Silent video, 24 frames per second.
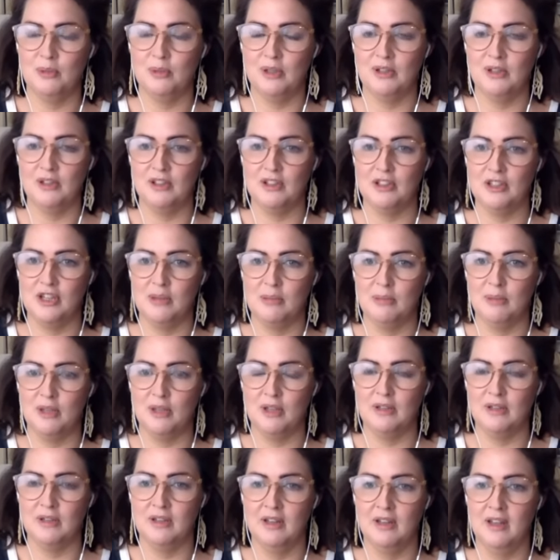moon and new
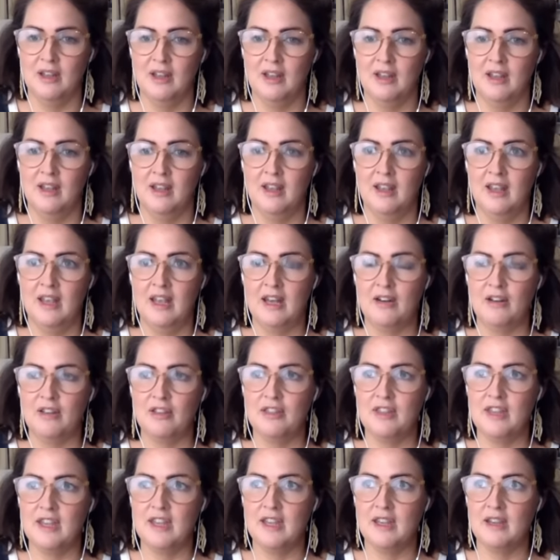moon and i
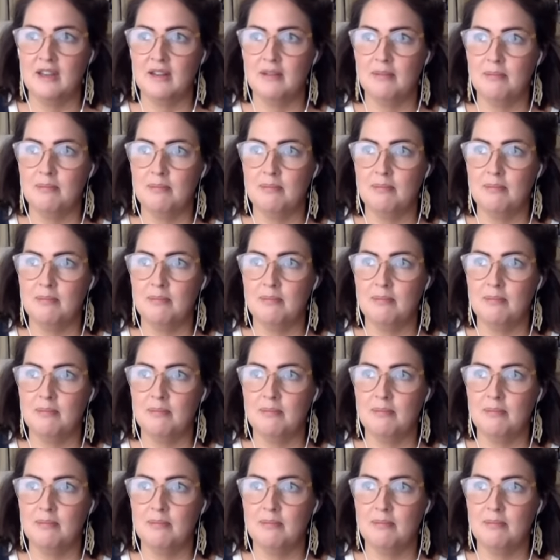think